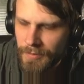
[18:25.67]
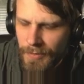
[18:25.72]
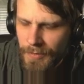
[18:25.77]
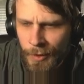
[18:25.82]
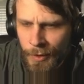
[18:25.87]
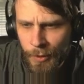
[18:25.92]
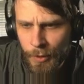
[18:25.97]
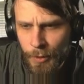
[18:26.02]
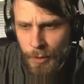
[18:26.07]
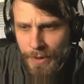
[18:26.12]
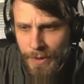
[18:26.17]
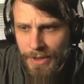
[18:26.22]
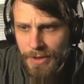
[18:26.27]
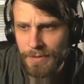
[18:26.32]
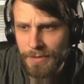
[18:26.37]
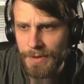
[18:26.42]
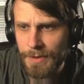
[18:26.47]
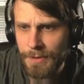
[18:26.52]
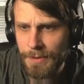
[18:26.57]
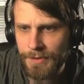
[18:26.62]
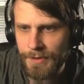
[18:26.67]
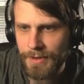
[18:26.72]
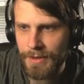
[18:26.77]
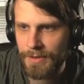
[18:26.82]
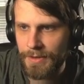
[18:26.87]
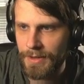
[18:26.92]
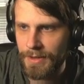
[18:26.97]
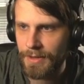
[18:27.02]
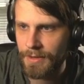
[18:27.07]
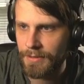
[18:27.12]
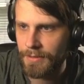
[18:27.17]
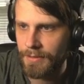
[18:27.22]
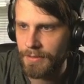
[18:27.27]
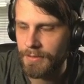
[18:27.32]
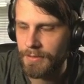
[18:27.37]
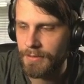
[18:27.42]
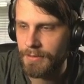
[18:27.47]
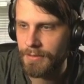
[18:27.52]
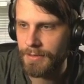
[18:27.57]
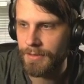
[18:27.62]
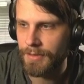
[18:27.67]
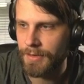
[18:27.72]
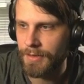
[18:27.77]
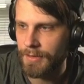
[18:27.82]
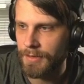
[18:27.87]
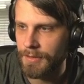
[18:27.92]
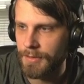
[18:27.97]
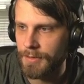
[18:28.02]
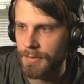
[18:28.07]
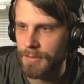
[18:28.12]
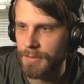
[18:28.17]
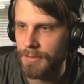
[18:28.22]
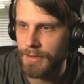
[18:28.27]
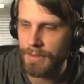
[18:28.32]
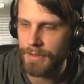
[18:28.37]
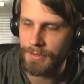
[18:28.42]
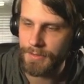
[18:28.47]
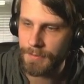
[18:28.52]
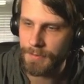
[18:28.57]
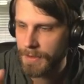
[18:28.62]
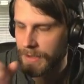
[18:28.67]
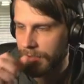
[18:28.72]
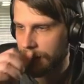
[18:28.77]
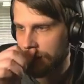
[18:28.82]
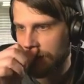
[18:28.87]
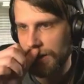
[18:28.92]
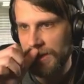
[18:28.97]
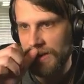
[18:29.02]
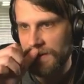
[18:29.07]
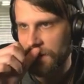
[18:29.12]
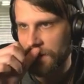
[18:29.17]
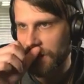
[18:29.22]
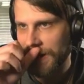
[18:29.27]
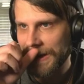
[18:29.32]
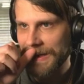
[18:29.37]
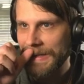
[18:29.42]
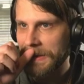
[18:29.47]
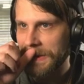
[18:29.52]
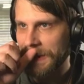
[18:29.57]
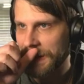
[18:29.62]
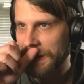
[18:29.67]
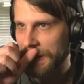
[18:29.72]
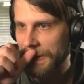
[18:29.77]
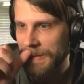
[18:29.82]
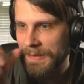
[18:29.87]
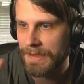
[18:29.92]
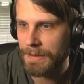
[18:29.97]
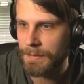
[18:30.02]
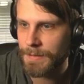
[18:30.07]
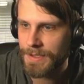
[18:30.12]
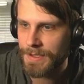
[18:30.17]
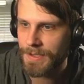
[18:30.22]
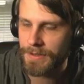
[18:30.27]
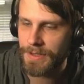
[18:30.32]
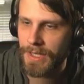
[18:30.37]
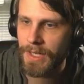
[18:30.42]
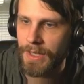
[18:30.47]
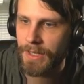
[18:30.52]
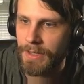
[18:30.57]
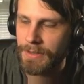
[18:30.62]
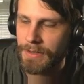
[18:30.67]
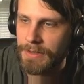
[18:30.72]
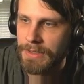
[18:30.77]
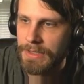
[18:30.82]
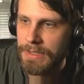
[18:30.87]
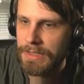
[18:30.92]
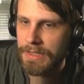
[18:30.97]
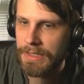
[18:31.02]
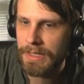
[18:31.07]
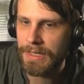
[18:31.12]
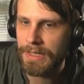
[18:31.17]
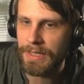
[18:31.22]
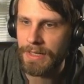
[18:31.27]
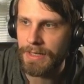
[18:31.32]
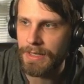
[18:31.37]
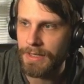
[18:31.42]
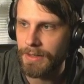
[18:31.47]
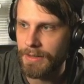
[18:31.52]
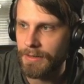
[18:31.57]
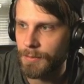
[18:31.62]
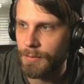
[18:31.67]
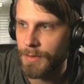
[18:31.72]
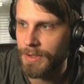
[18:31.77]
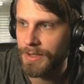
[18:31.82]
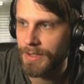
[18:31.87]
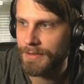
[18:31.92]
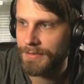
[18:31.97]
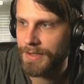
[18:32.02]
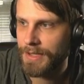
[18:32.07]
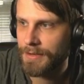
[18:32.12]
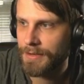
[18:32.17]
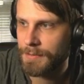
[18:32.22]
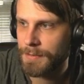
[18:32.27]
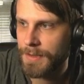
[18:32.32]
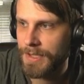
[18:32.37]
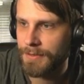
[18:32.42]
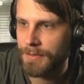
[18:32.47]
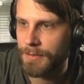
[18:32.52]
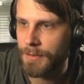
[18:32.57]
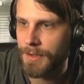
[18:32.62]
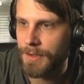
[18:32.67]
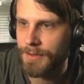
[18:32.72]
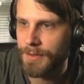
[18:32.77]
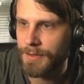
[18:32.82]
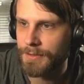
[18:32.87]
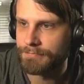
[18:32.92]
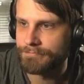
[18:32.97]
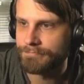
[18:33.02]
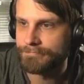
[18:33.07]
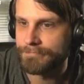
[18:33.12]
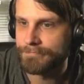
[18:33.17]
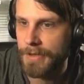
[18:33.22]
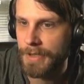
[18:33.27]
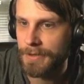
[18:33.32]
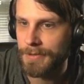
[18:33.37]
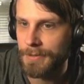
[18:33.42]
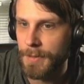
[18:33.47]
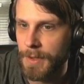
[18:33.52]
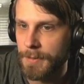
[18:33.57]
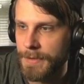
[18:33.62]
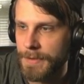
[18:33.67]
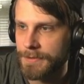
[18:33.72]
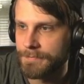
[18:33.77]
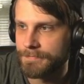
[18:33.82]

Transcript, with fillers: Or we could have used the Den to crew this, but either way, I think that was okay. Would love another Planeswalker at the moment.